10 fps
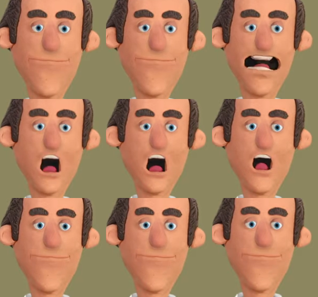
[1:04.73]

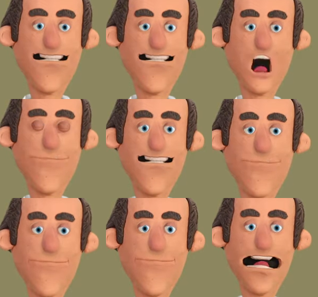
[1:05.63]
4,
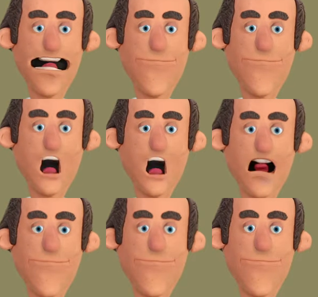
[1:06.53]
6, and 12.